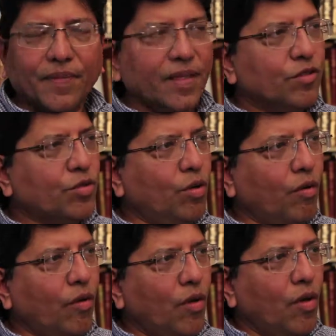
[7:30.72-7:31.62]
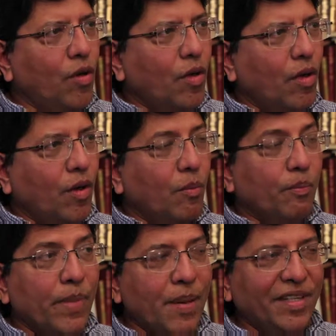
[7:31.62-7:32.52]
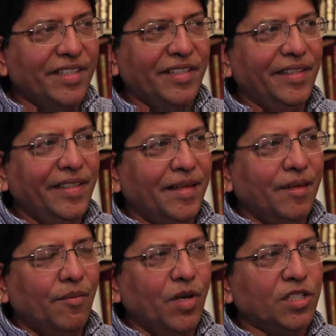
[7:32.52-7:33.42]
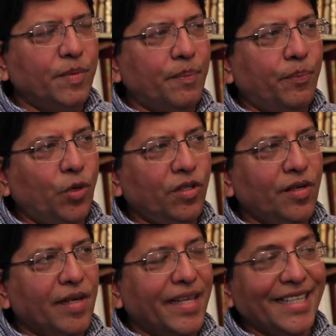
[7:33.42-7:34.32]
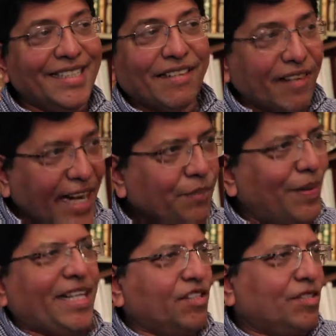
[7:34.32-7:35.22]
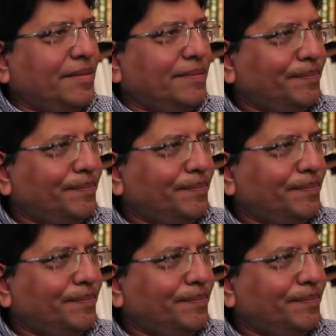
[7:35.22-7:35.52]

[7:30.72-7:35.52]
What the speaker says: So memory must be put in its right place.